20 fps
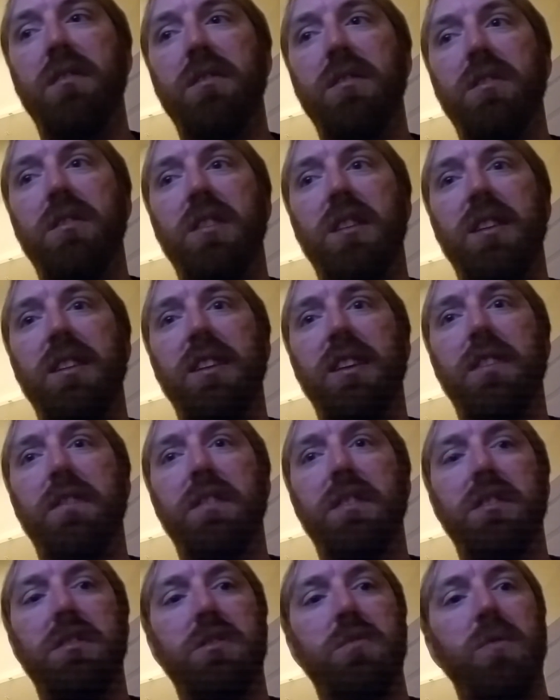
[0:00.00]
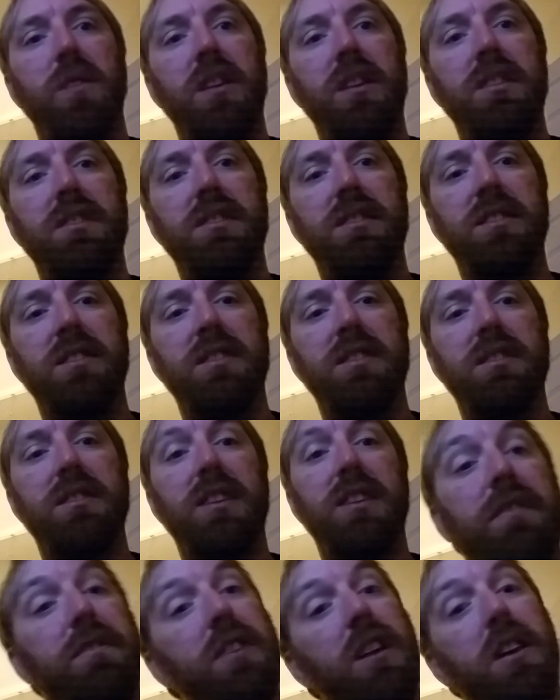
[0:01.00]
They're not giving us raises.
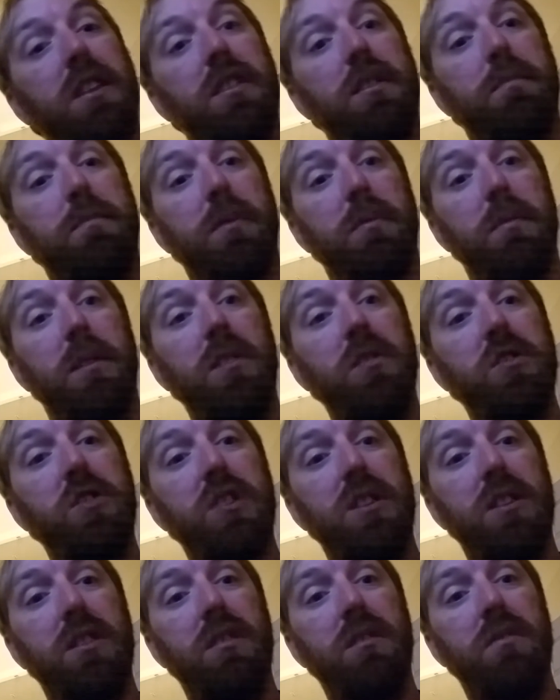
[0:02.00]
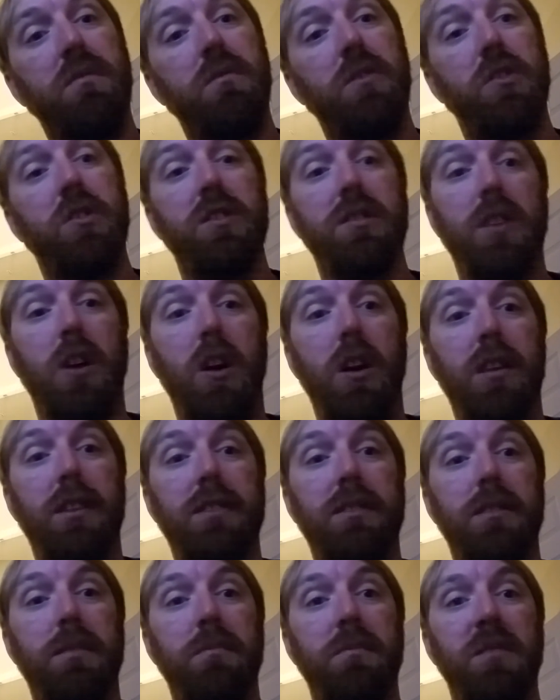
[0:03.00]
gotten a promotion, which is
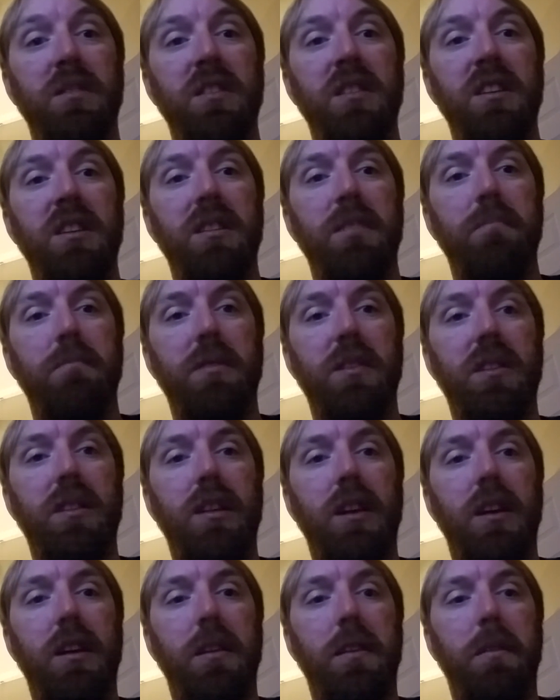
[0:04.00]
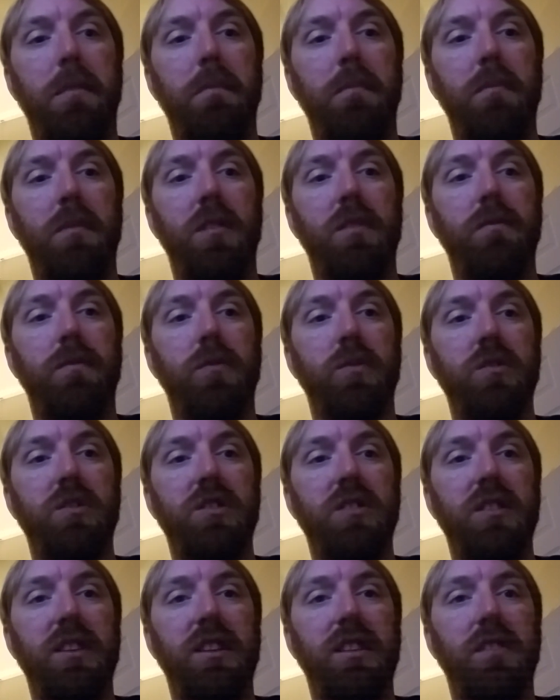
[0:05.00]
awesome, but
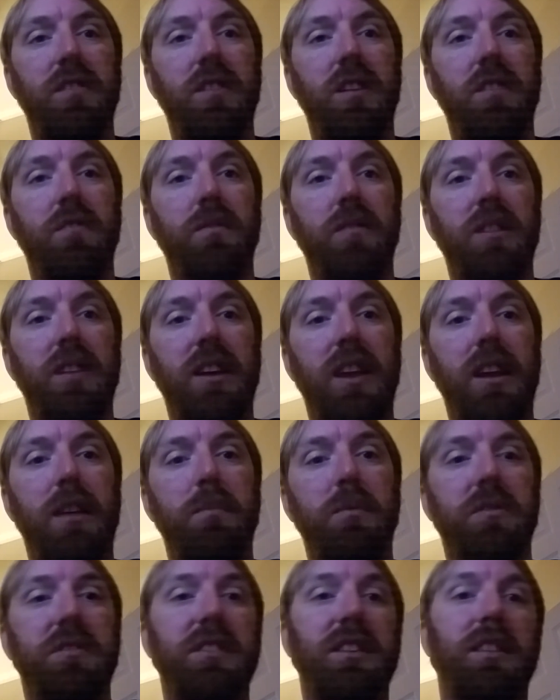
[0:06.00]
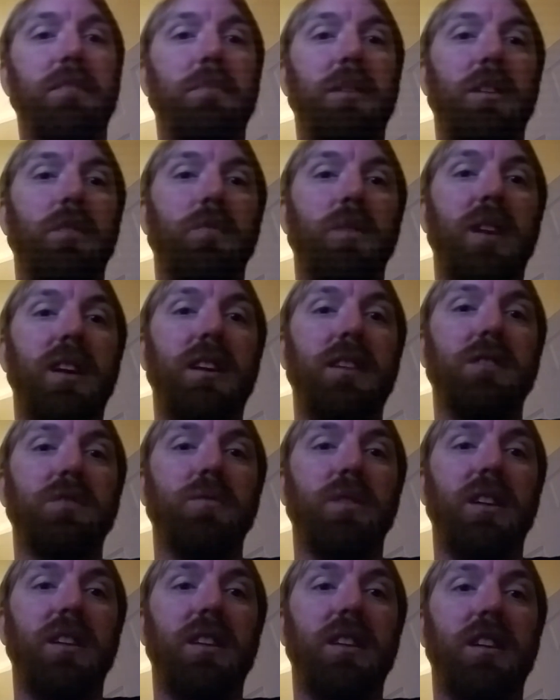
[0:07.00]
unfortunately, they're not really able to give me a raise
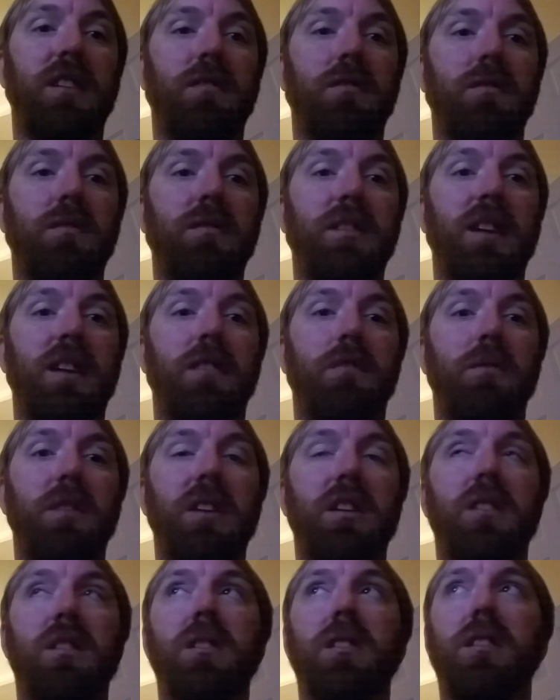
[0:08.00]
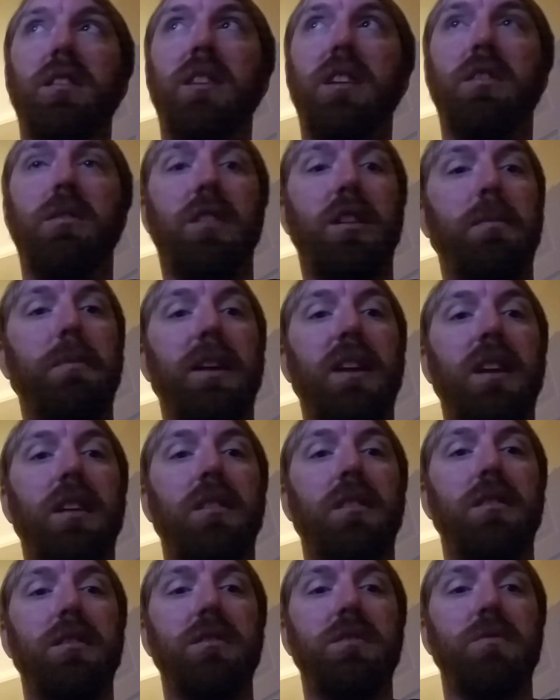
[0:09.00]
right now. Now we are, coming
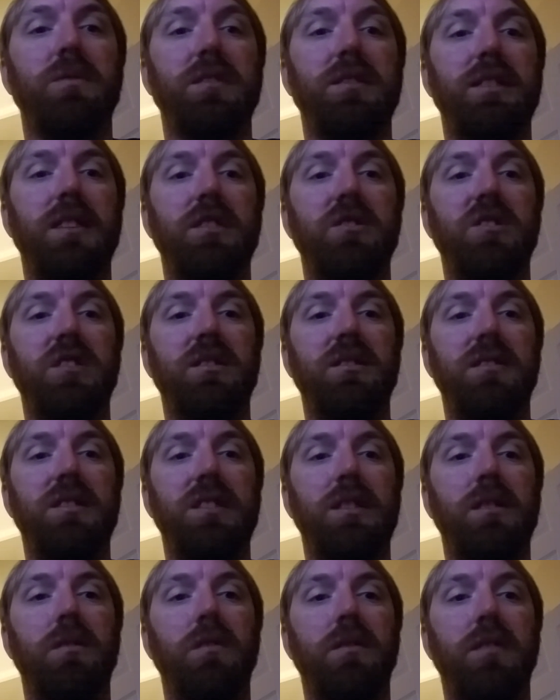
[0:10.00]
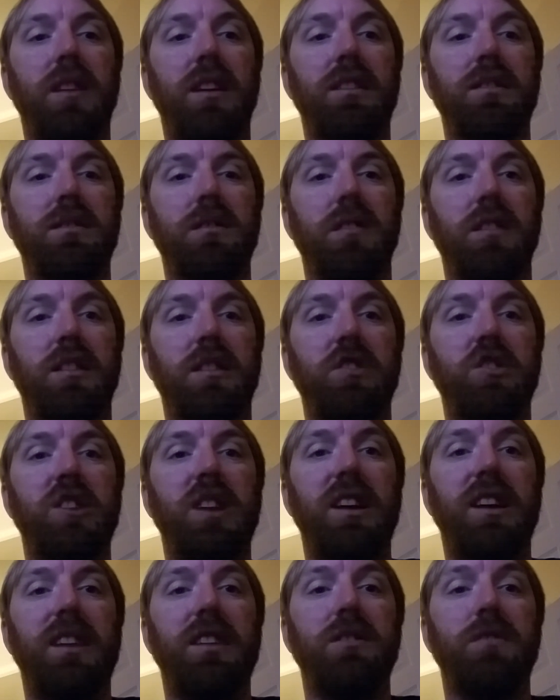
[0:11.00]
out of this recession, so things are going to
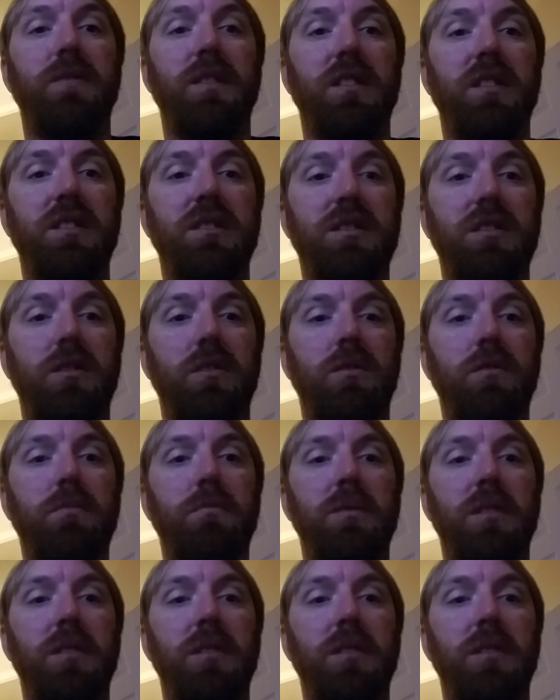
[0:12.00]
change very soon.